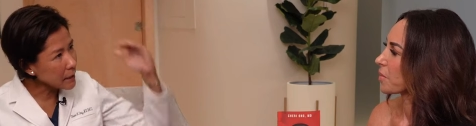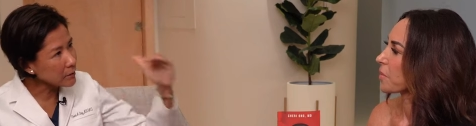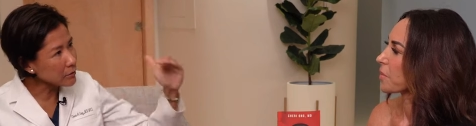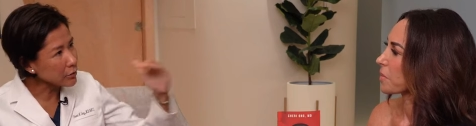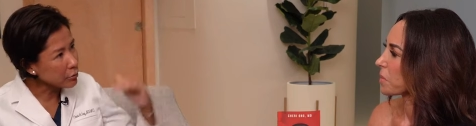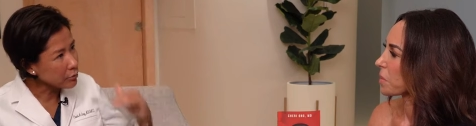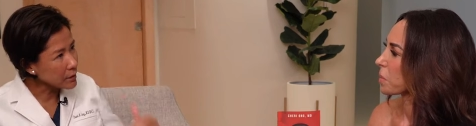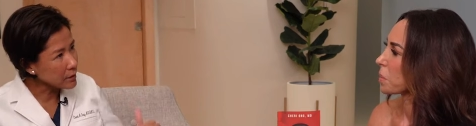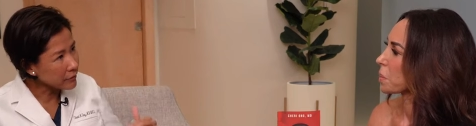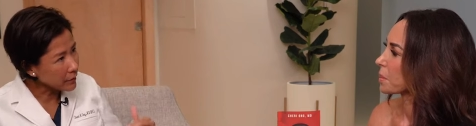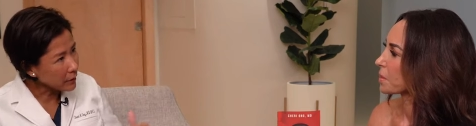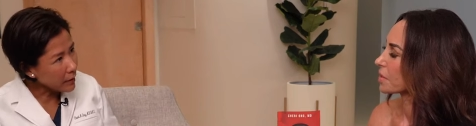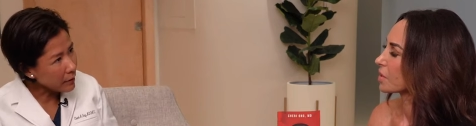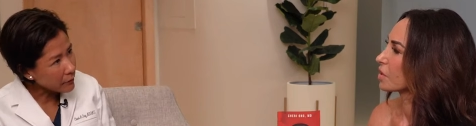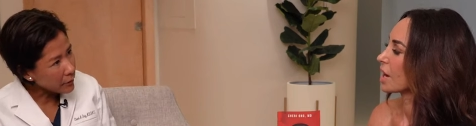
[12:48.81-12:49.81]
Speaker 1: down to three
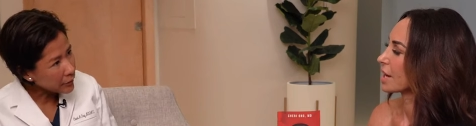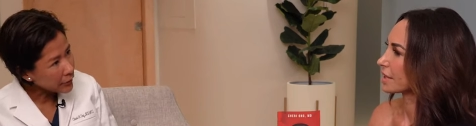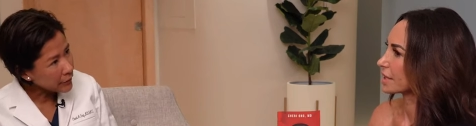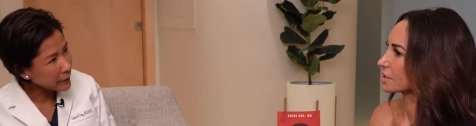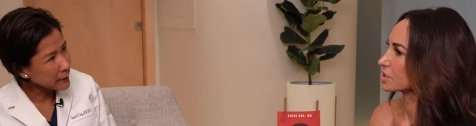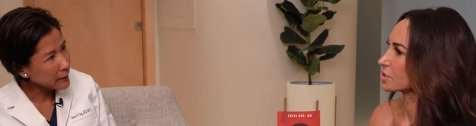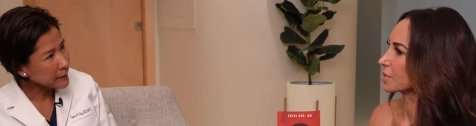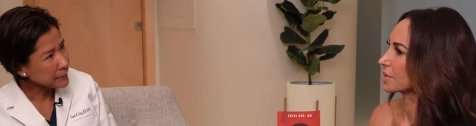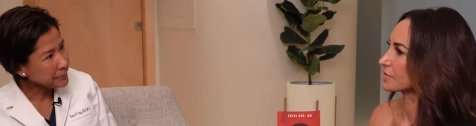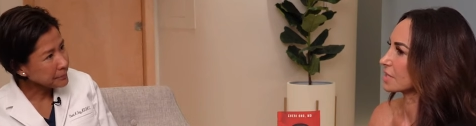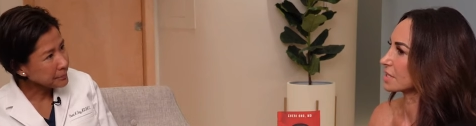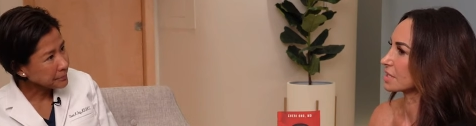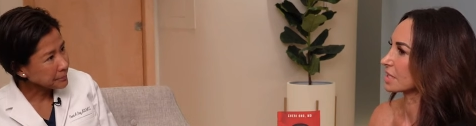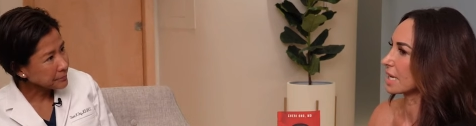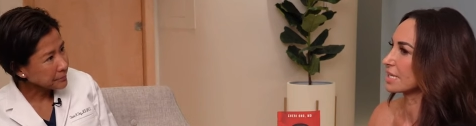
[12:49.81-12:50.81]
different levels got it
Speaker 2: so we have,
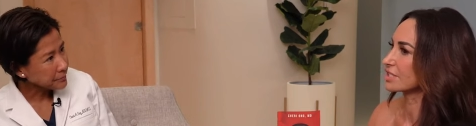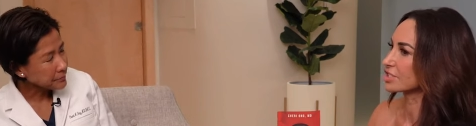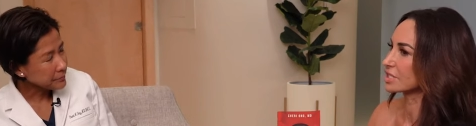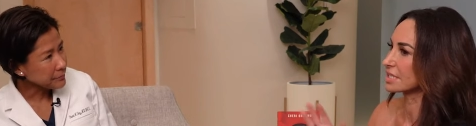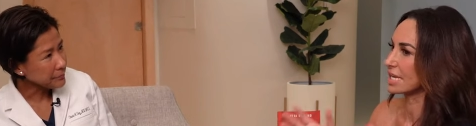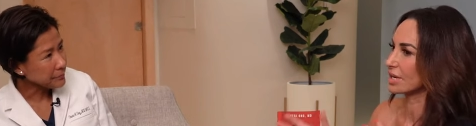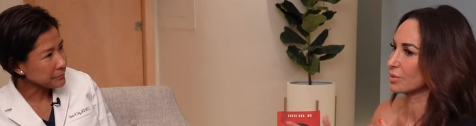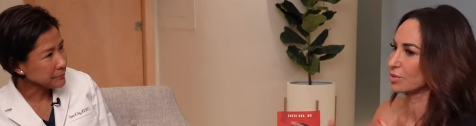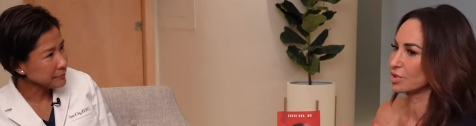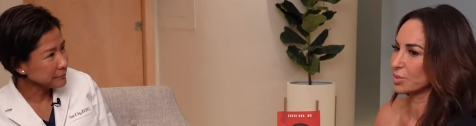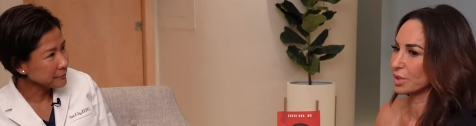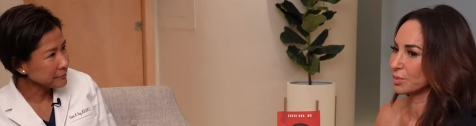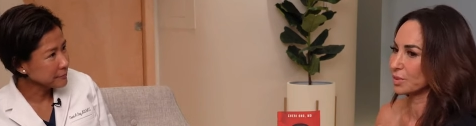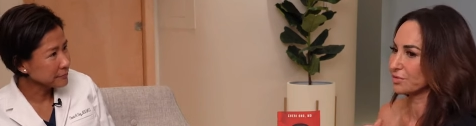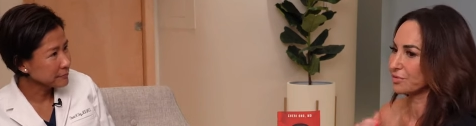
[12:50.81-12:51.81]
it's, a, it's just like what you
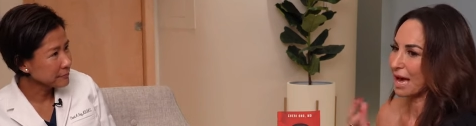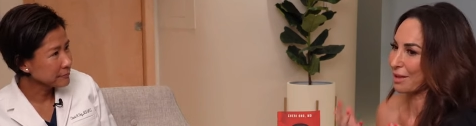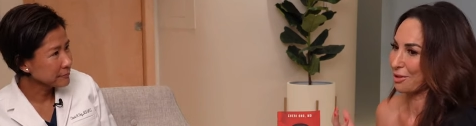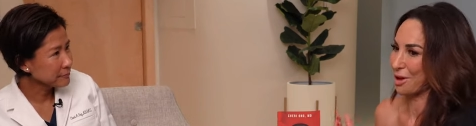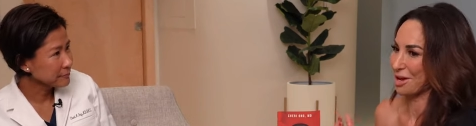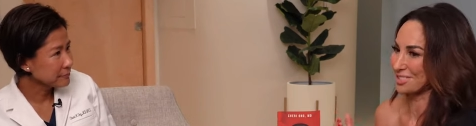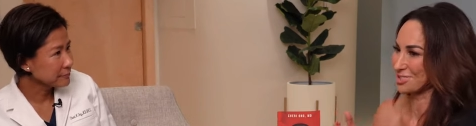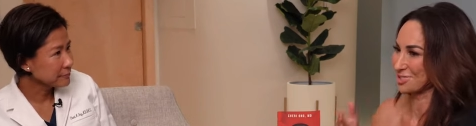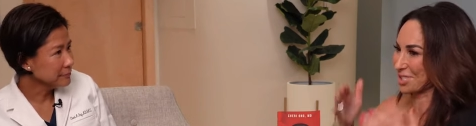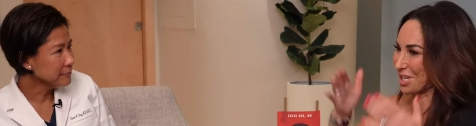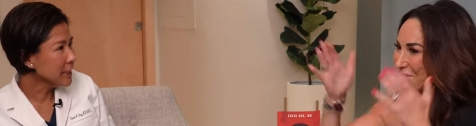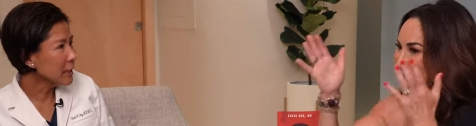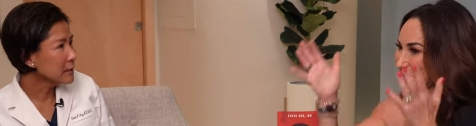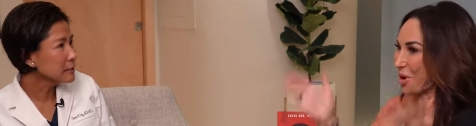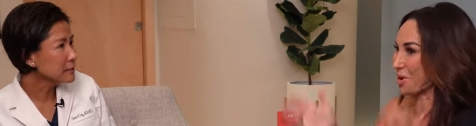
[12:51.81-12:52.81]
would with fat loss there's
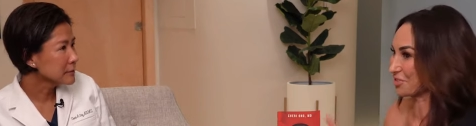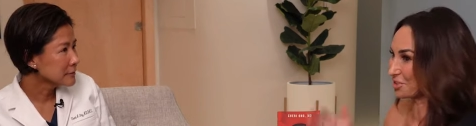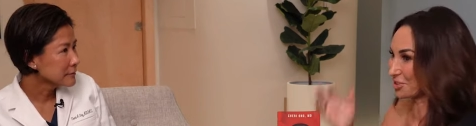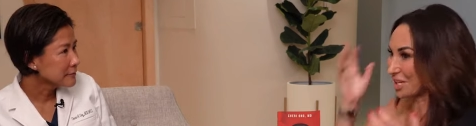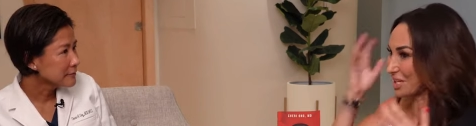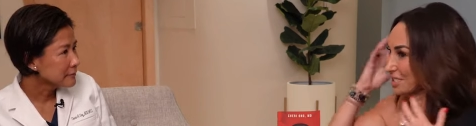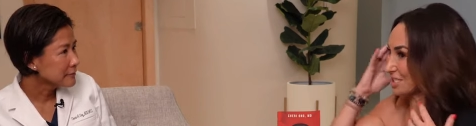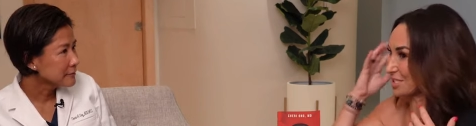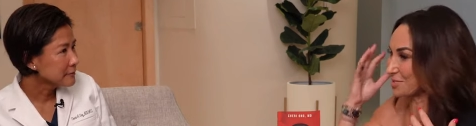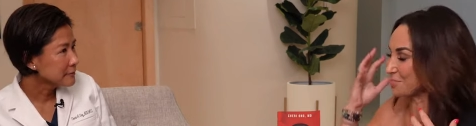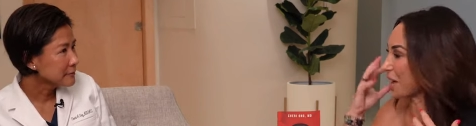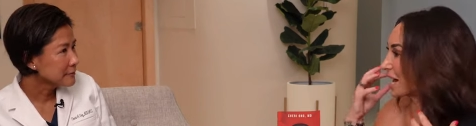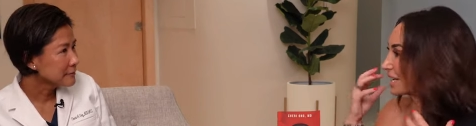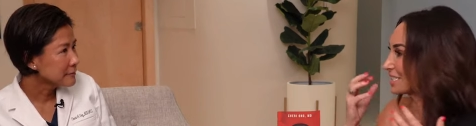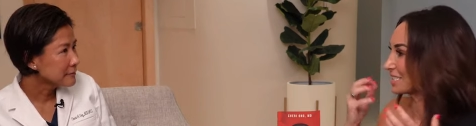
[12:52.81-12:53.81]
like yeah. all you have to look at is it
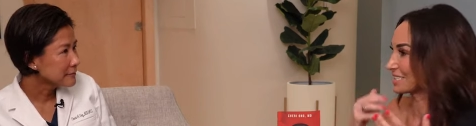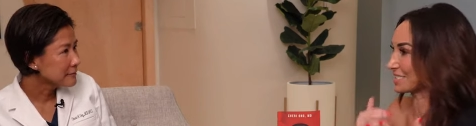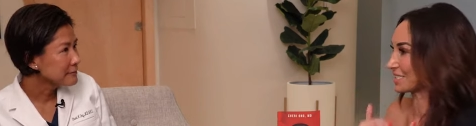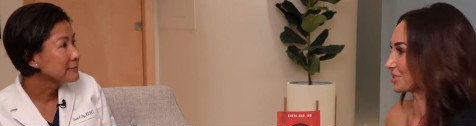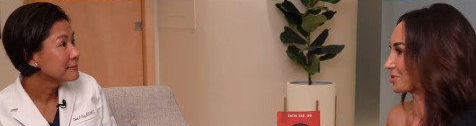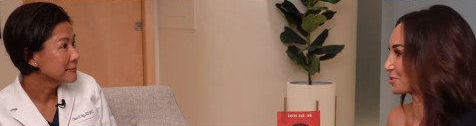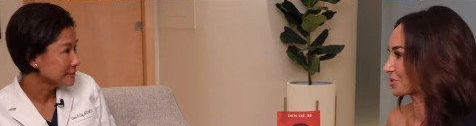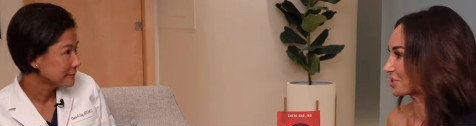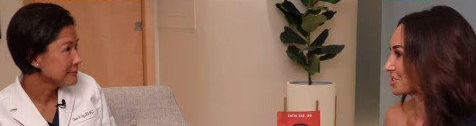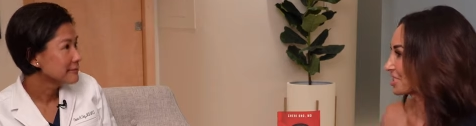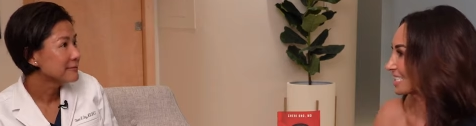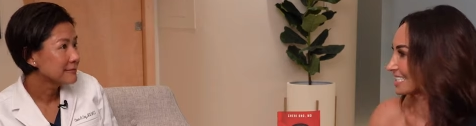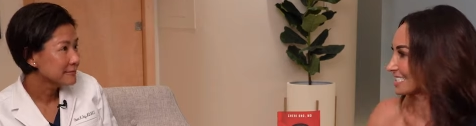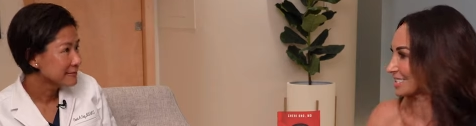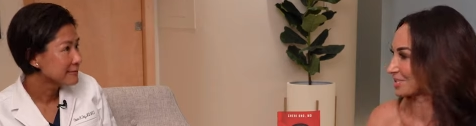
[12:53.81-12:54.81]
body is it
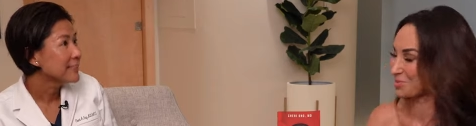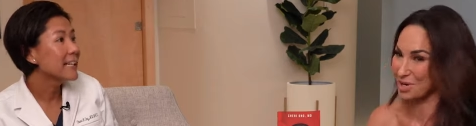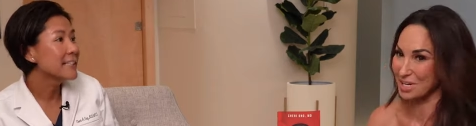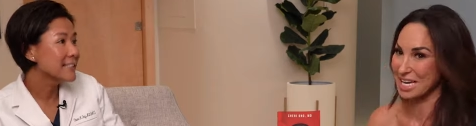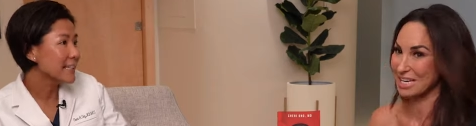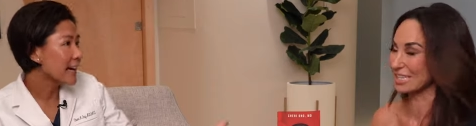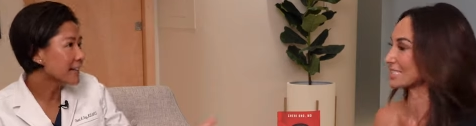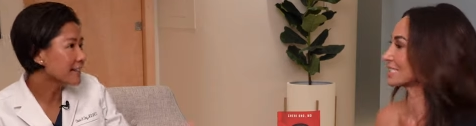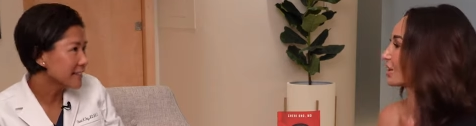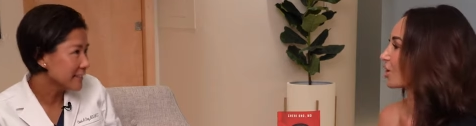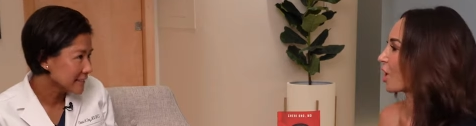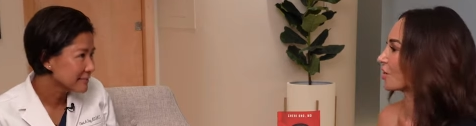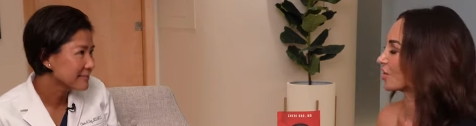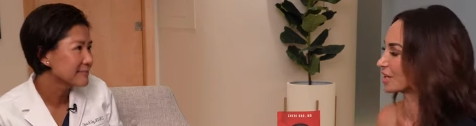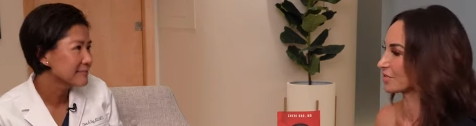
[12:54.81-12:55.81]
nutrition is it workout exactly.
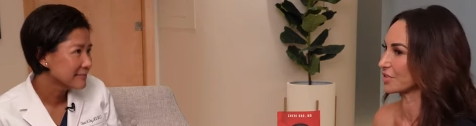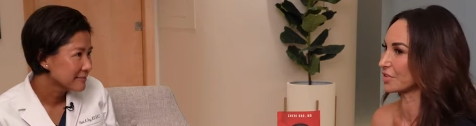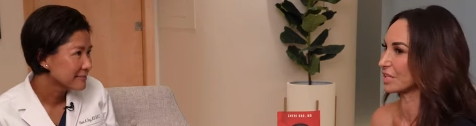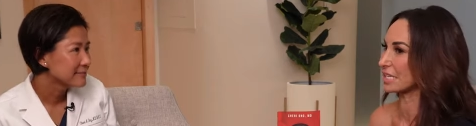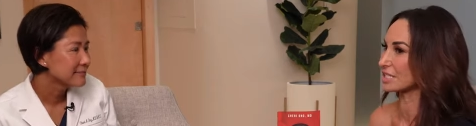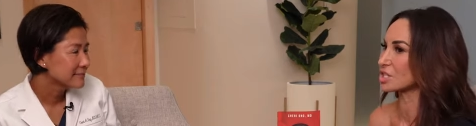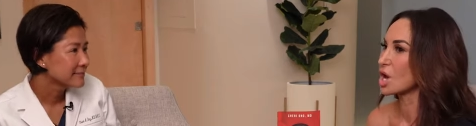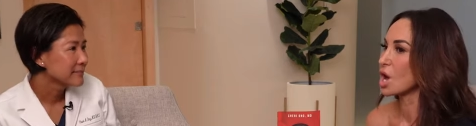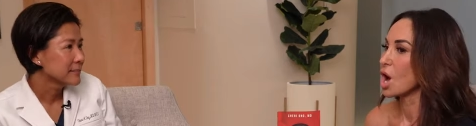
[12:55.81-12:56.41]
like all the different things